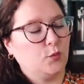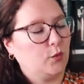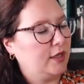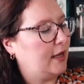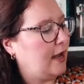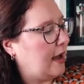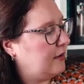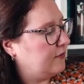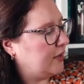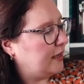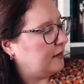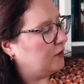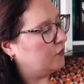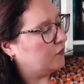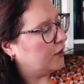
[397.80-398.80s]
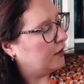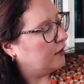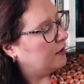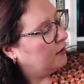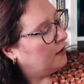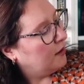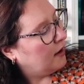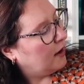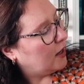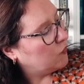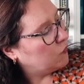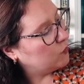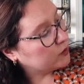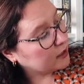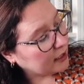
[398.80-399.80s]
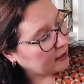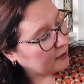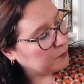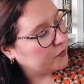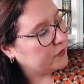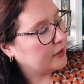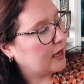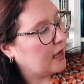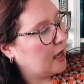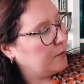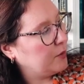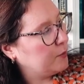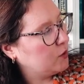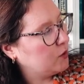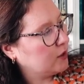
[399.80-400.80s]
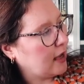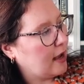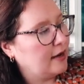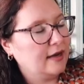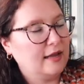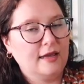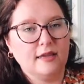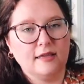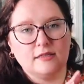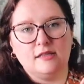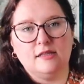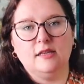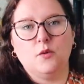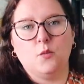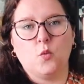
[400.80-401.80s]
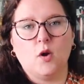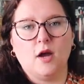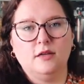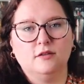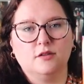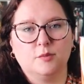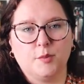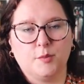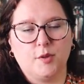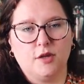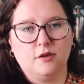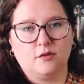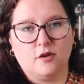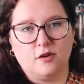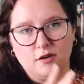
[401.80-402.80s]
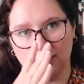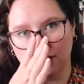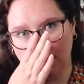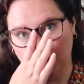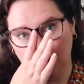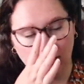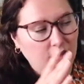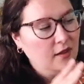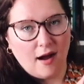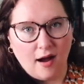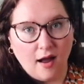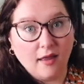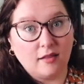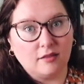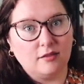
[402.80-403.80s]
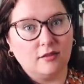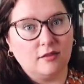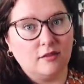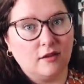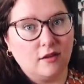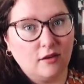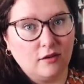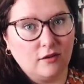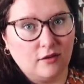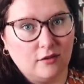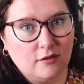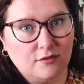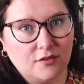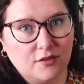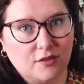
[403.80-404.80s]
we have another Haruki Murakami book, and it is the Wind Up Bird Chronicle. I love